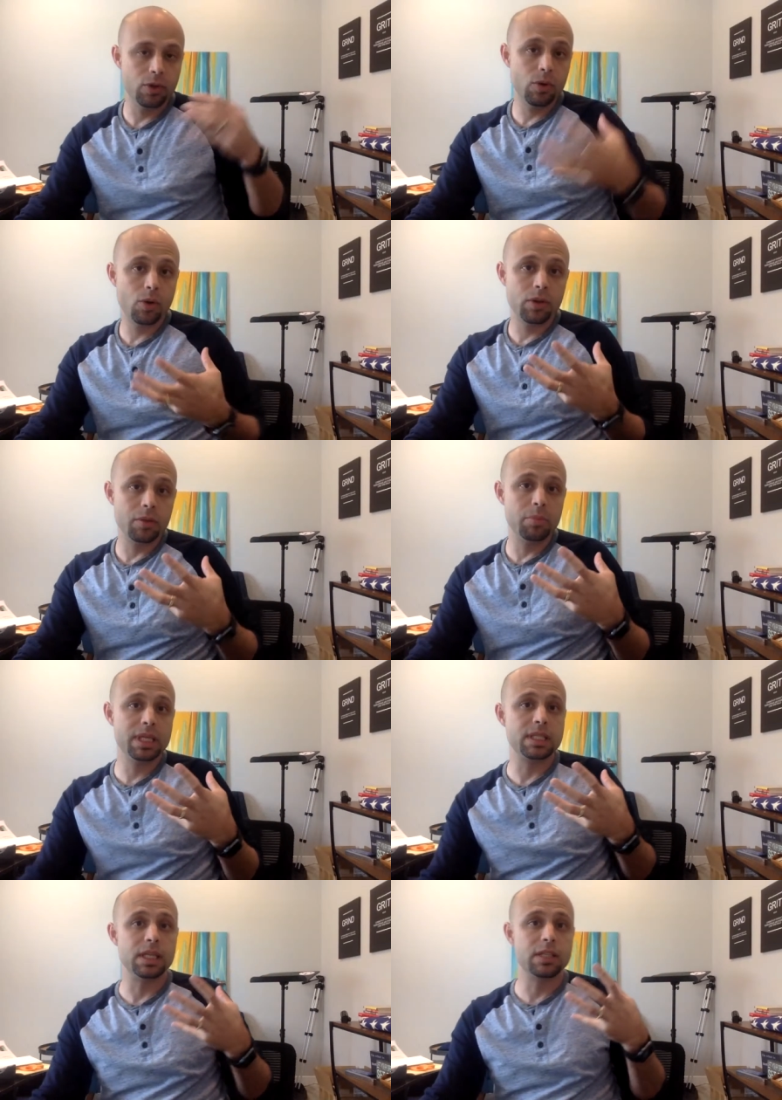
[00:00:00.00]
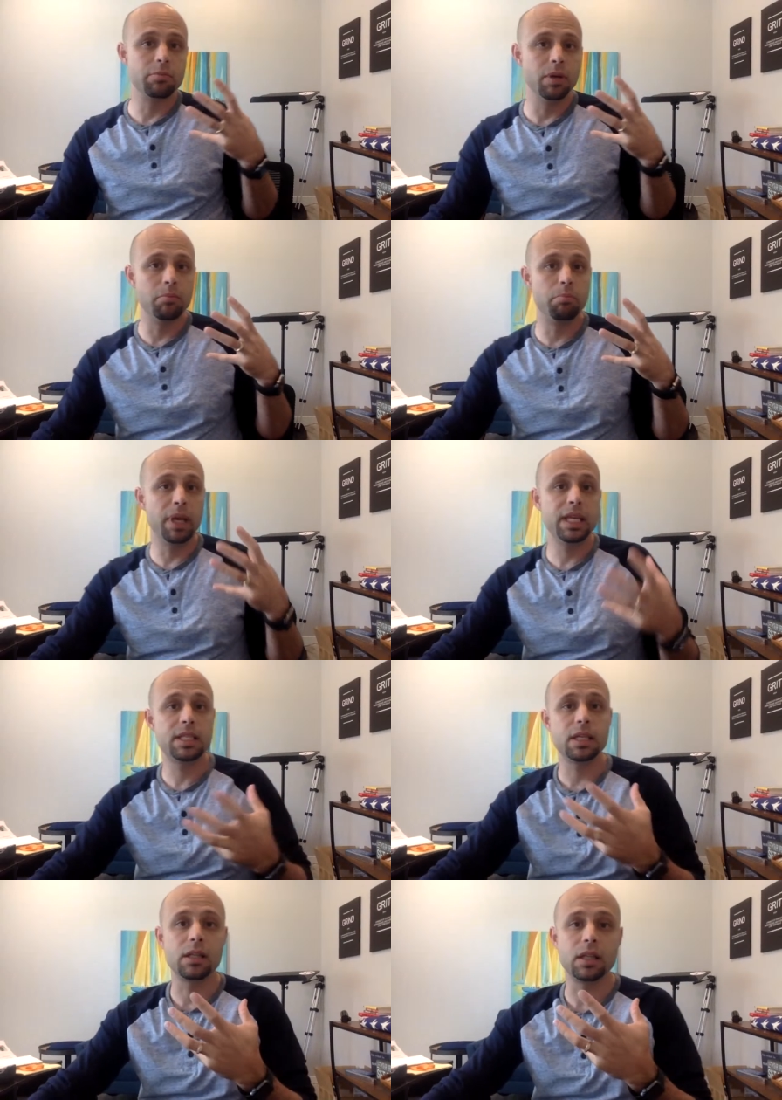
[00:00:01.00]
own the business, but
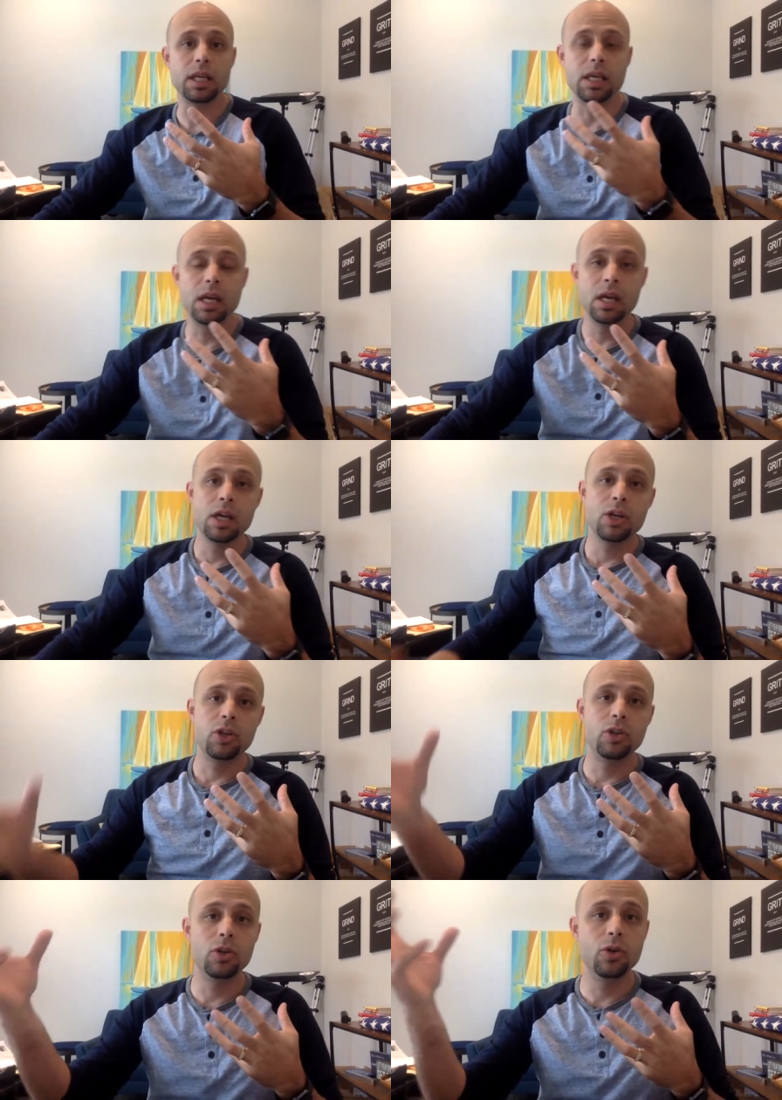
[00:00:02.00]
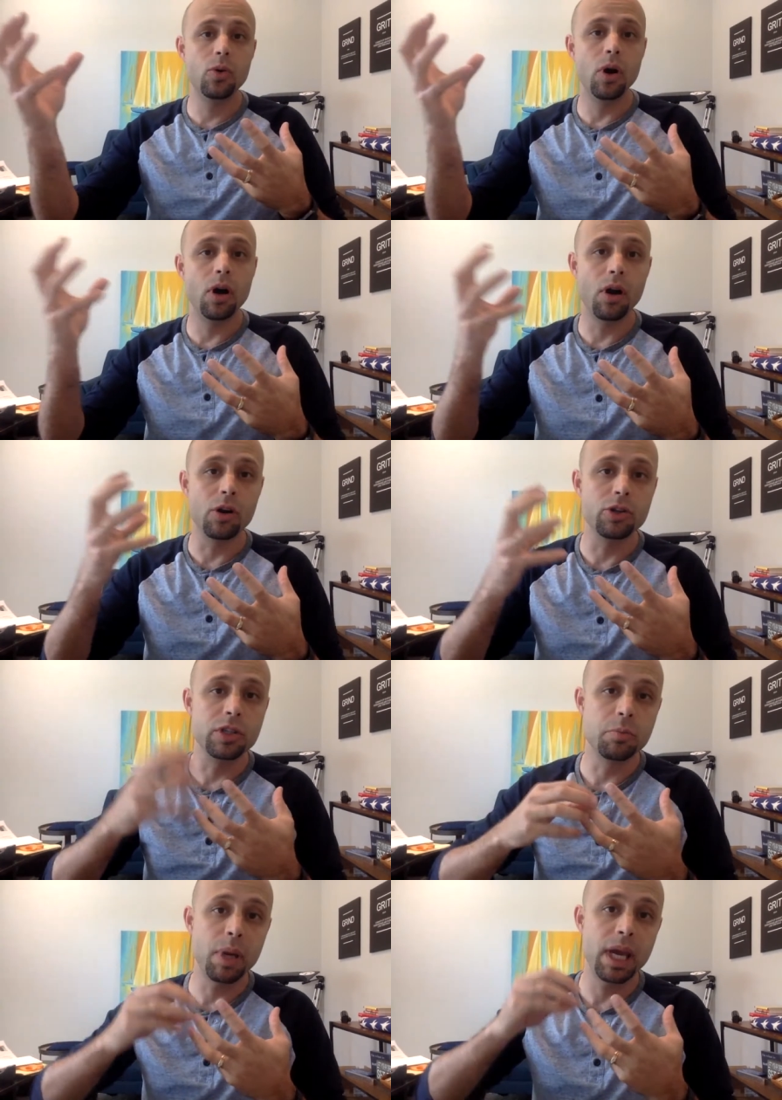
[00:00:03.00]
basically you are
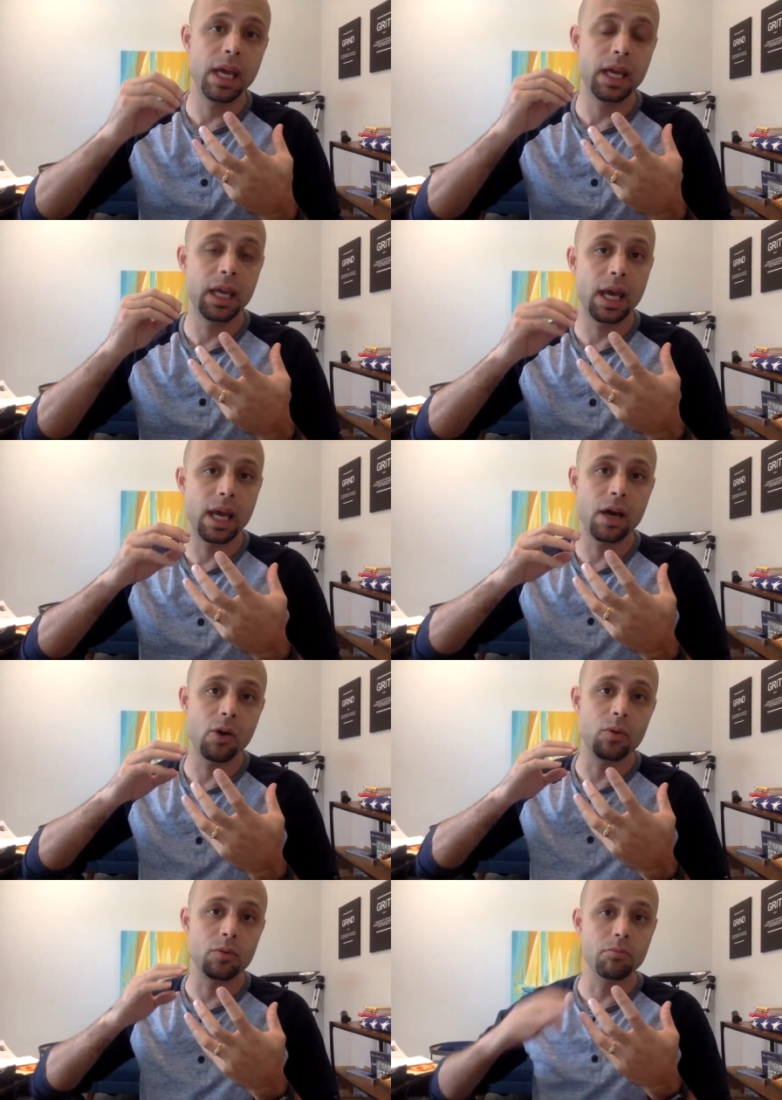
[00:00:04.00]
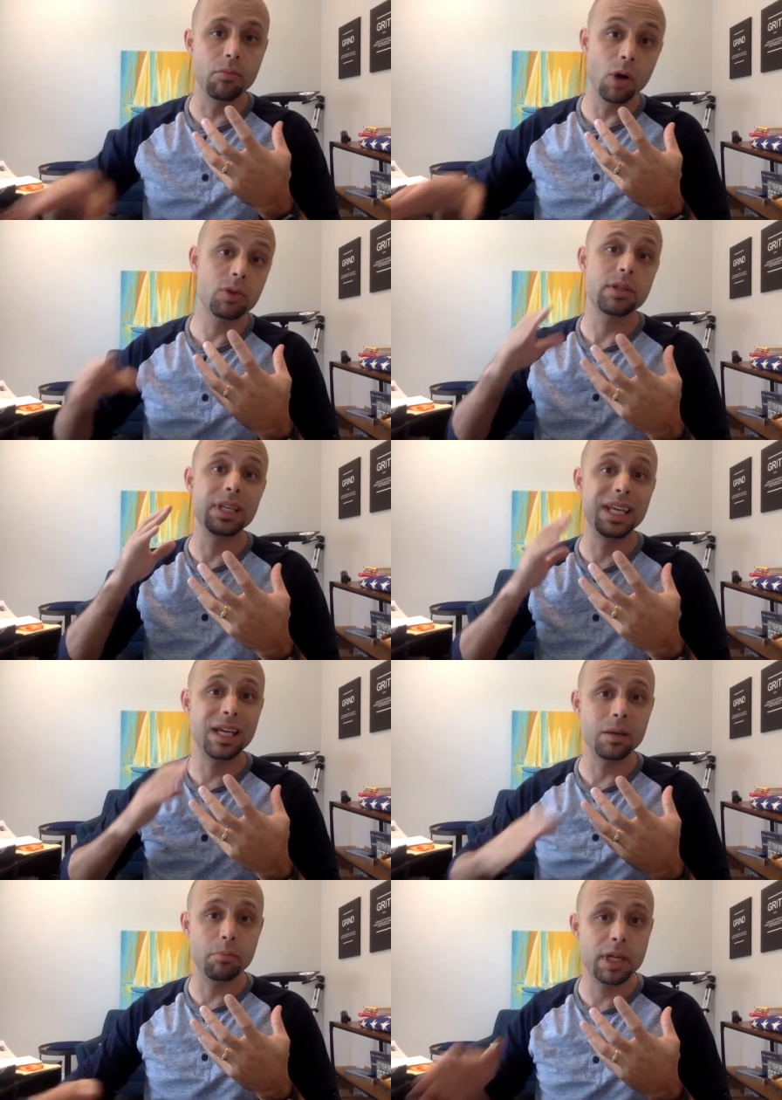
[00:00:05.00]
just paying out mostly
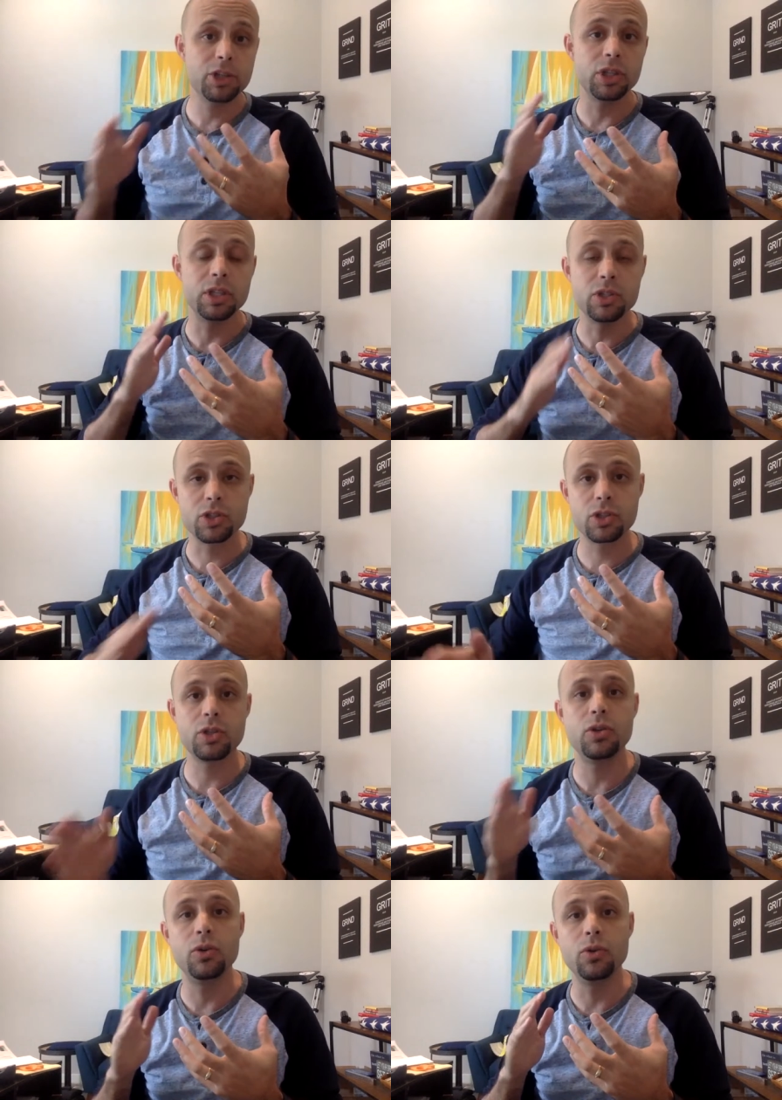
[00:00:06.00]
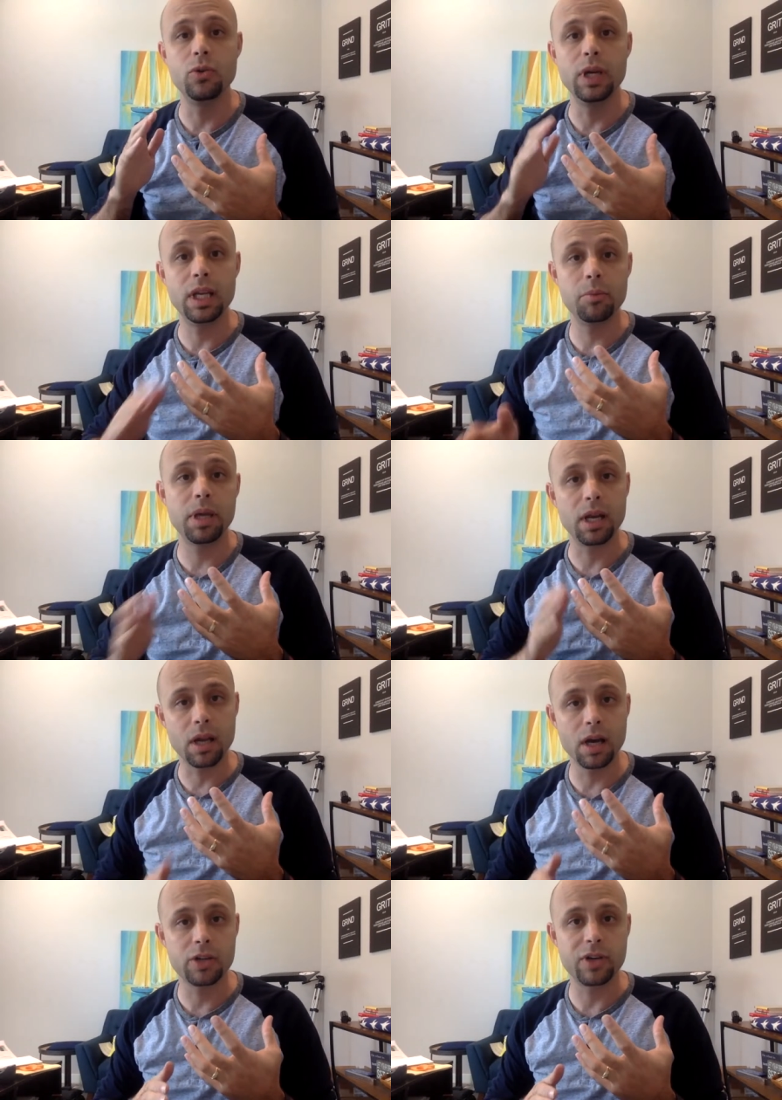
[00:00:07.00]
commissions to independent
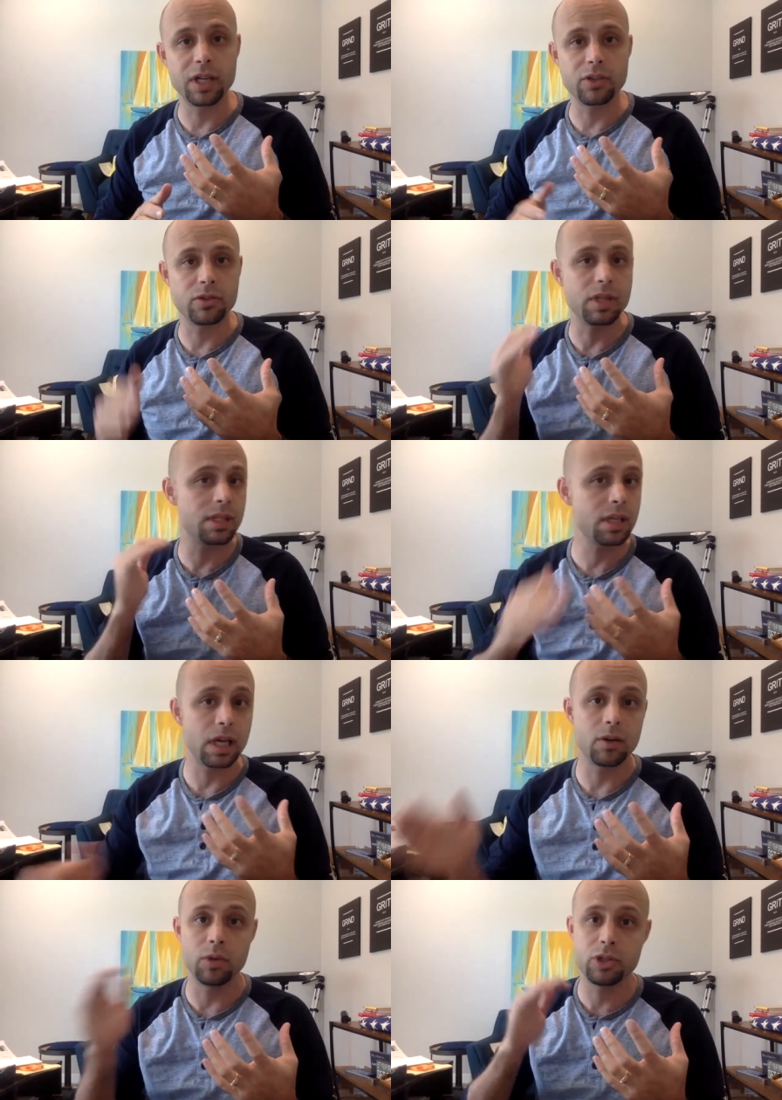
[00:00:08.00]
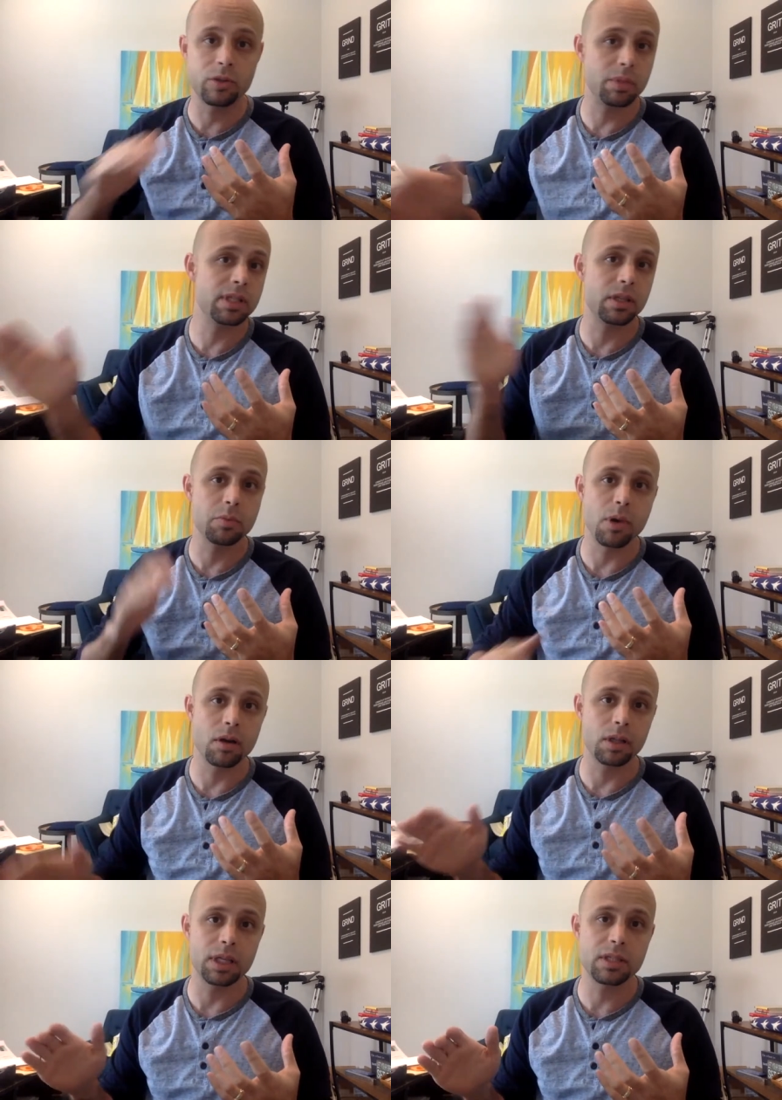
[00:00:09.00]
contractors. That's kind of what your business
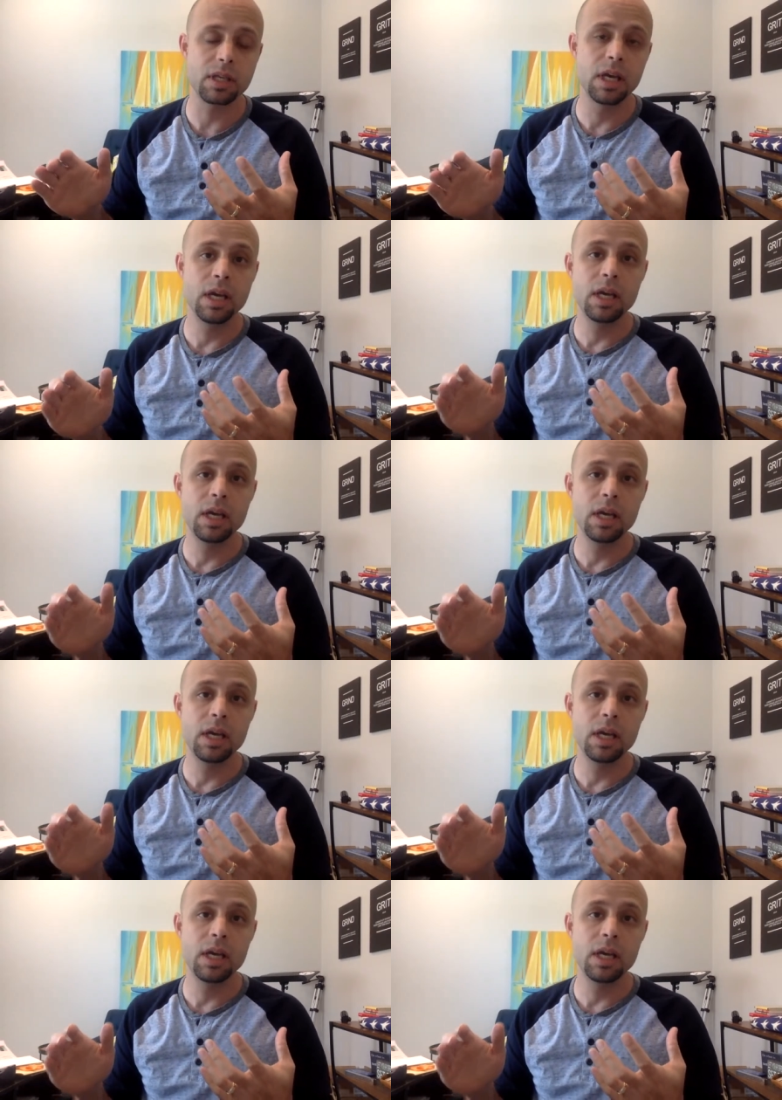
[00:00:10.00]
model is.